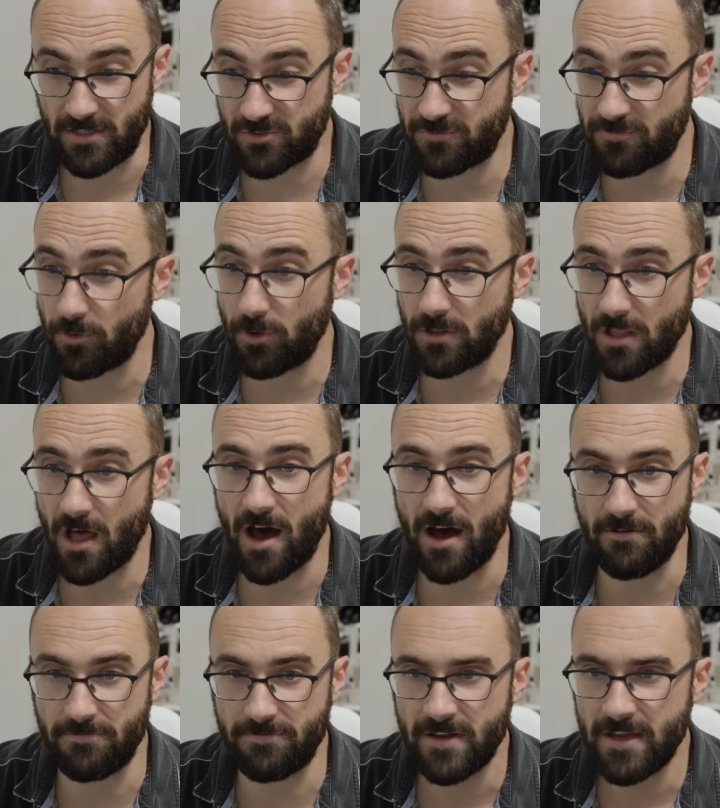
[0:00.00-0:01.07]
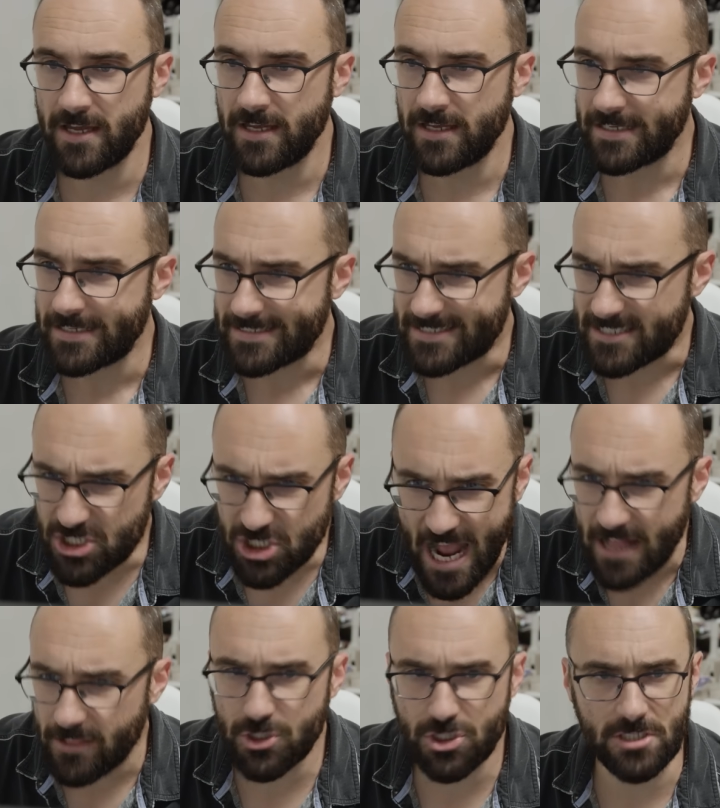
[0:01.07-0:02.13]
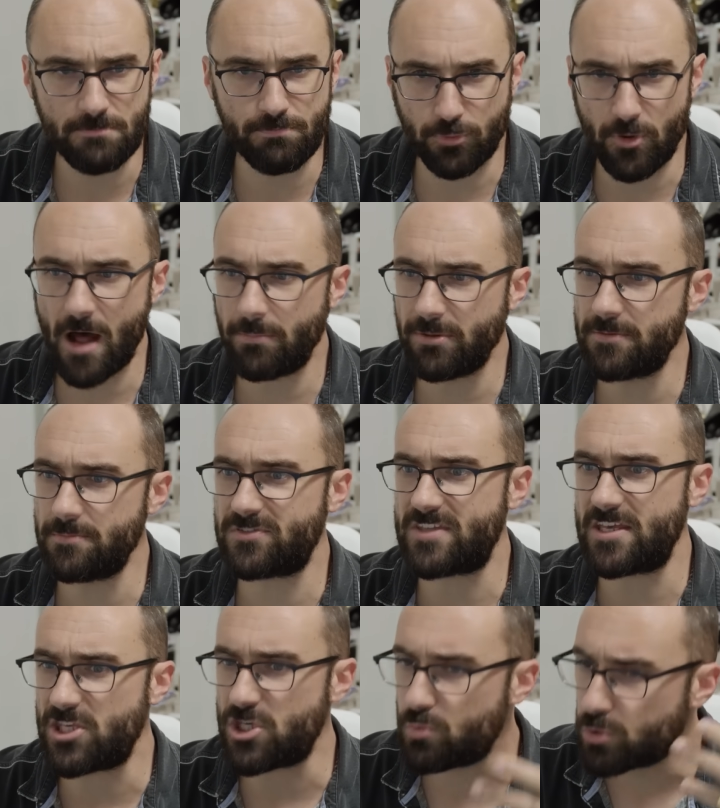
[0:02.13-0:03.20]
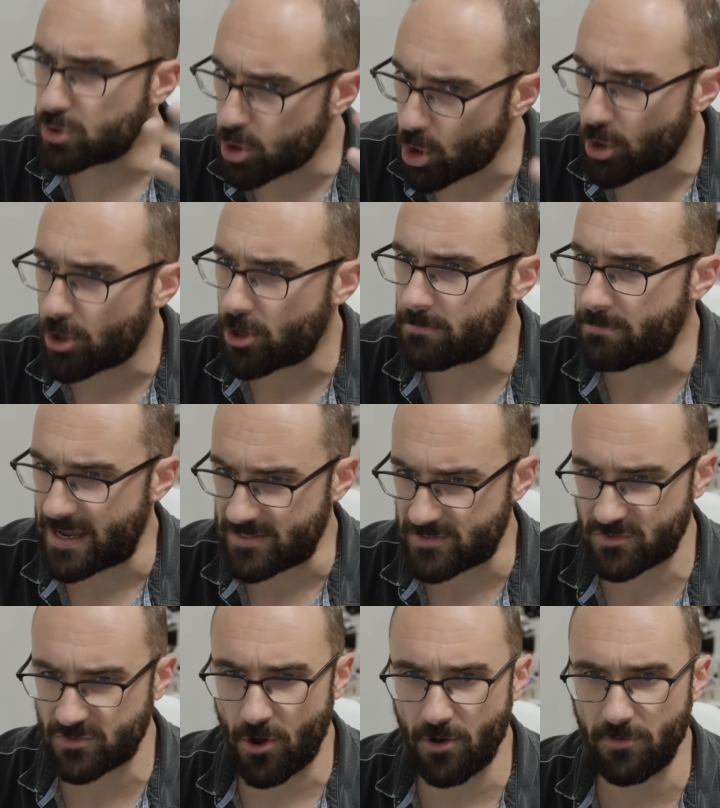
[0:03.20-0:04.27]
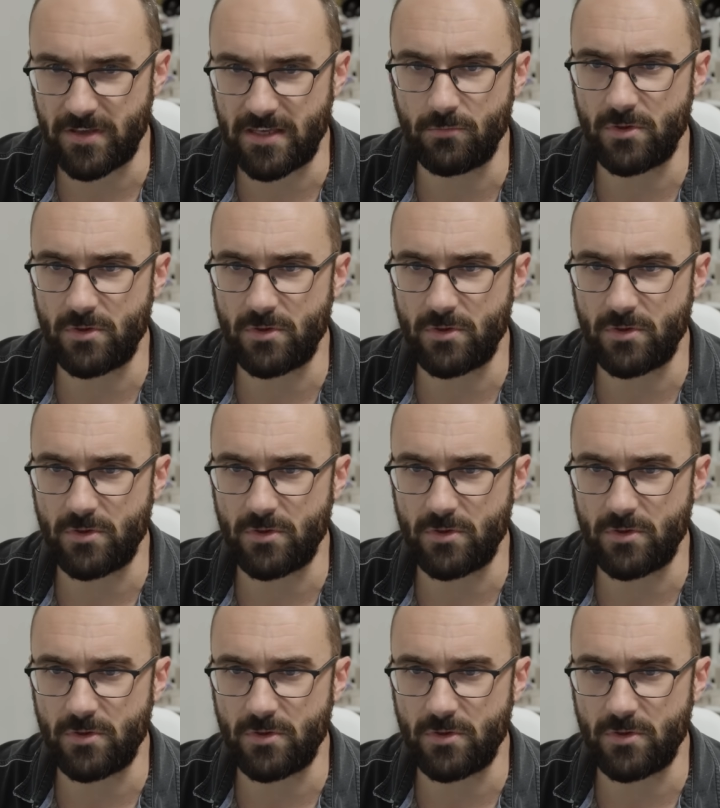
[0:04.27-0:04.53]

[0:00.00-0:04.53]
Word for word: It's full of challenging problems that you learn by solving.